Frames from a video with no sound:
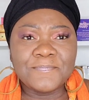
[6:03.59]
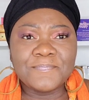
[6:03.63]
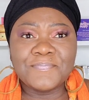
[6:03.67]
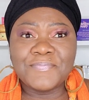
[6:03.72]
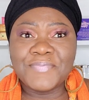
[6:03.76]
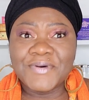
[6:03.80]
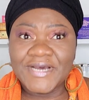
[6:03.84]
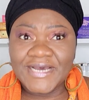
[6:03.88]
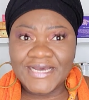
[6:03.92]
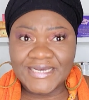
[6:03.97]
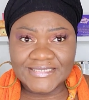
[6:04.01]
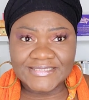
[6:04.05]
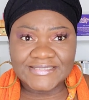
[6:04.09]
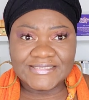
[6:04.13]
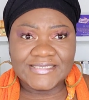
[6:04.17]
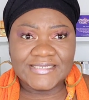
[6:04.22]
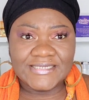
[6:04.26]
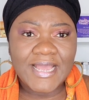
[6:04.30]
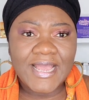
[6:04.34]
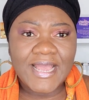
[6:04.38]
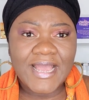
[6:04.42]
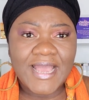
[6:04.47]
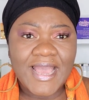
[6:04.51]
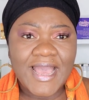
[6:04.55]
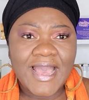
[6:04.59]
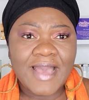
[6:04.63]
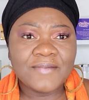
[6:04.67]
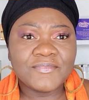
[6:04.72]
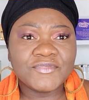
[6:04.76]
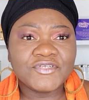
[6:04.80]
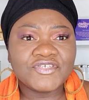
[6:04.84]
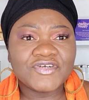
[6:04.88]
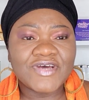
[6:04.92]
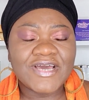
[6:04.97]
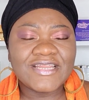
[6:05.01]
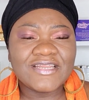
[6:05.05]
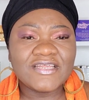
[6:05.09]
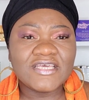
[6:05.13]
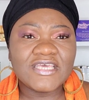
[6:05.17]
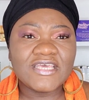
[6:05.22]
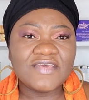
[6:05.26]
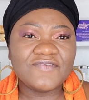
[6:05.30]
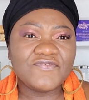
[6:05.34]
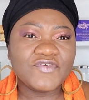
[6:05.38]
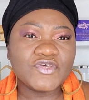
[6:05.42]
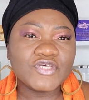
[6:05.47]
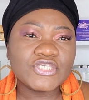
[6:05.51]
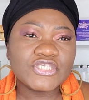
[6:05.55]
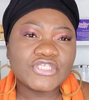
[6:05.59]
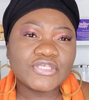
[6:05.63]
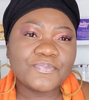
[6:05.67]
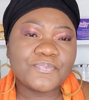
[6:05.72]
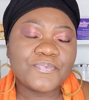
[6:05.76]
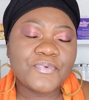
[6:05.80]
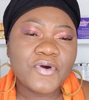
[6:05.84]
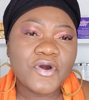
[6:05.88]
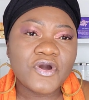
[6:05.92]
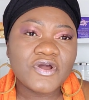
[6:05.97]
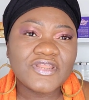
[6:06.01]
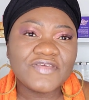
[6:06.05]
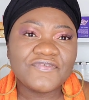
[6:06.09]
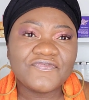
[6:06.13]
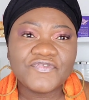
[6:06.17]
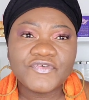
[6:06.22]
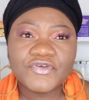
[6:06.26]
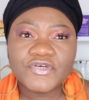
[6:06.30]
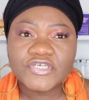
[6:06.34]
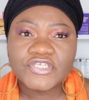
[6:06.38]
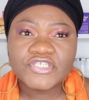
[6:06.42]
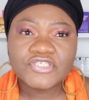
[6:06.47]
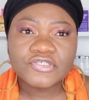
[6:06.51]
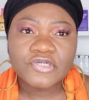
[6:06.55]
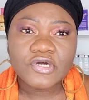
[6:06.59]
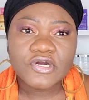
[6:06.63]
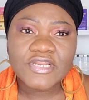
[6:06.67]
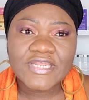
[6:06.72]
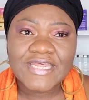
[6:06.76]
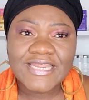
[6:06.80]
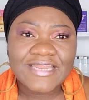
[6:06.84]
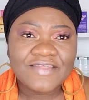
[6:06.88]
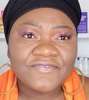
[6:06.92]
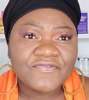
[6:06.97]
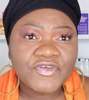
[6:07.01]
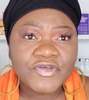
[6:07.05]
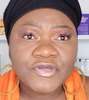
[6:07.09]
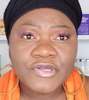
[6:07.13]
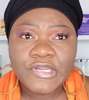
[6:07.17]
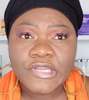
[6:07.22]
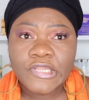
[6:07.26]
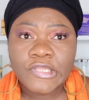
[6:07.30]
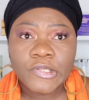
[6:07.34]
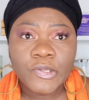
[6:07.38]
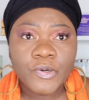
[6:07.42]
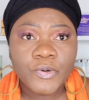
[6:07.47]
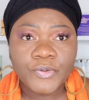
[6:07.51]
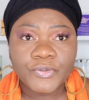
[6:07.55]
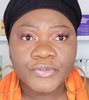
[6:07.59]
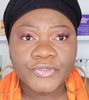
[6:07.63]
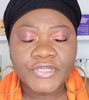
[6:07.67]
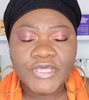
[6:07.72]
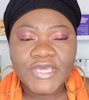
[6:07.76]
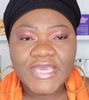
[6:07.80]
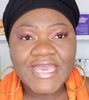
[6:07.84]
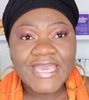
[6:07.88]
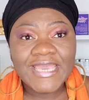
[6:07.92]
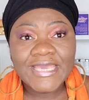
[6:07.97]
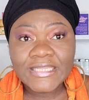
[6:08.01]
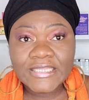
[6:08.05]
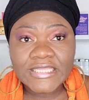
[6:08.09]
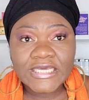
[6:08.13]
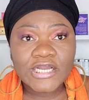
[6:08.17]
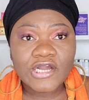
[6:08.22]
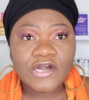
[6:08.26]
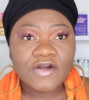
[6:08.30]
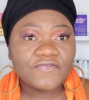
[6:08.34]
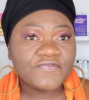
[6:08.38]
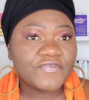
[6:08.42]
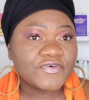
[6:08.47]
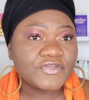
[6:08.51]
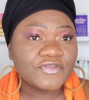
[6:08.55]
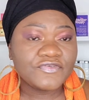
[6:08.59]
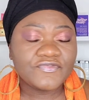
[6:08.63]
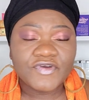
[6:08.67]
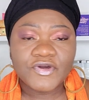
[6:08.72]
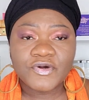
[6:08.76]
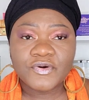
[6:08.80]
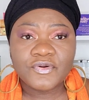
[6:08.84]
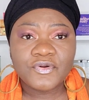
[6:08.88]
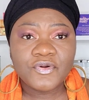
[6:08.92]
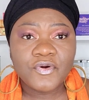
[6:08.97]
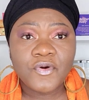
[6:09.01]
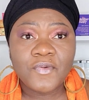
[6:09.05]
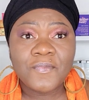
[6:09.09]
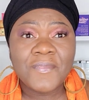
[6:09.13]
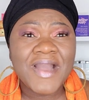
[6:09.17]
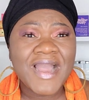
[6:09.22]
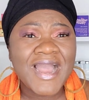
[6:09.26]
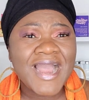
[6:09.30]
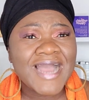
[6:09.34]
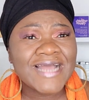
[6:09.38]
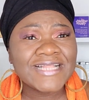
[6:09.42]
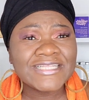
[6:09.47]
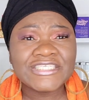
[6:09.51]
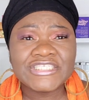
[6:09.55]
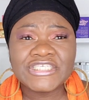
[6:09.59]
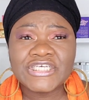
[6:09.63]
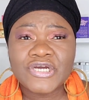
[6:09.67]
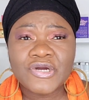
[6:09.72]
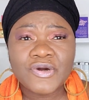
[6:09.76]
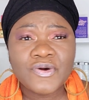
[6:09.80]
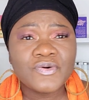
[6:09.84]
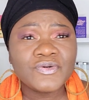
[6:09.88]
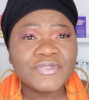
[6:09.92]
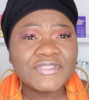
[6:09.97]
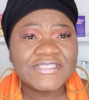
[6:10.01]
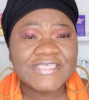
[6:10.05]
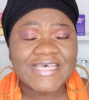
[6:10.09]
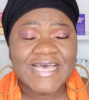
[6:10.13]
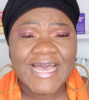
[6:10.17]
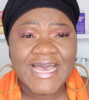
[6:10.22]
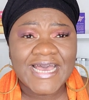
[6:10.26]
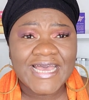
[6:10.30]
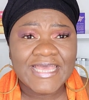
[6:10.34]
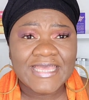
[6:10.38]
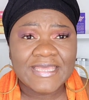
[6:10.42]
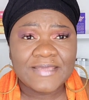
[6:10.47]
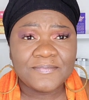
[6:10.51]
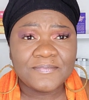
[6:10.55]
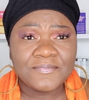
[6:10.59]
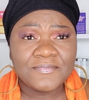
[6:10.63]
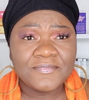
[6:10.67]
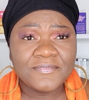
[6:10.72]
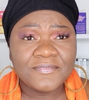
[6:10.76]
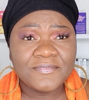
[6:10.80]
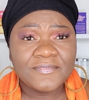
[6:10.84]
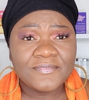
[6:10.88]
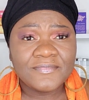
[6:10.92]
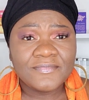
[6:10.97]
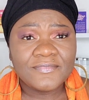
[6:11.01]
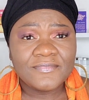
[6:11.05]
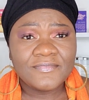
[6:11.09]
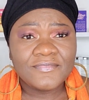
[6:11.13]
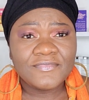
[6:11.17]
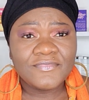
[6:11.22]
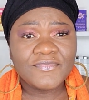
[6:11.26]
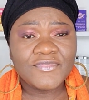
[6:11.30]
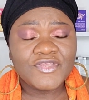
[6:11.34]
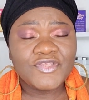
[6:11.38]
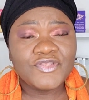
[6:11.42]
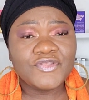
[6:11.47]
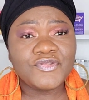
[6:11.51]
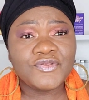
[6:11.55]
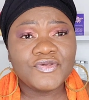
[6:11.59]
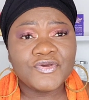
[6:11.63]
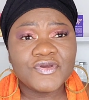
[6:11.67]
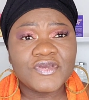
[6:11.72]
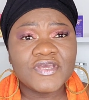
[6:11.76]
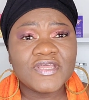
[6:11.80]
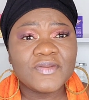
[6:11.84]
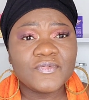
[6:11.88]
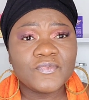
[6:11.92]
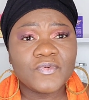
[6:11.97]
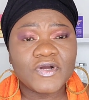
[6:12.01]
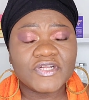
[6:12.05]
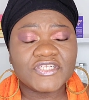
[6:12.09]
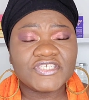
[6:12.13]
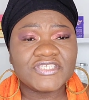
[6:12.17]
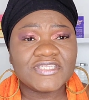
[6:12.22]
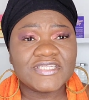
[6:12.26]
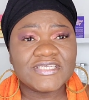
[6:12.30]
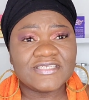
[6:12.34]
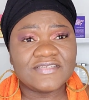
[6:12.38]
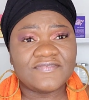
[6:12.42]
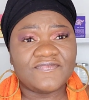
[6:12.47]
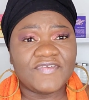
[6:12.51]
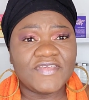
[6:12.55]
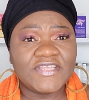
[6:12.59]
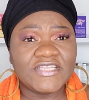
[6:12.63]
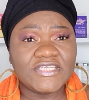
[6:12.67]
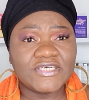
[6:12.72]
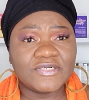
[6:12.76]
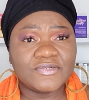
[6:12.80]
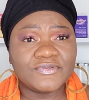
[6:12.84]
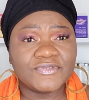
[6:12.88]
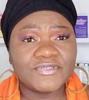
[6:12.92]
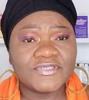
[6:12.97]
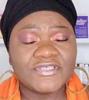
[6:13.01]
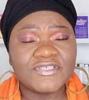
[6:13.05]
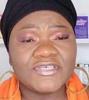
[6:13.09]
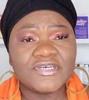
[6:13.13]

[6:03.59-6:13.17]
But I'm trying to give you support if you're struggling and if you're alone in the comfort of your own home at your own time. You can watch these videos.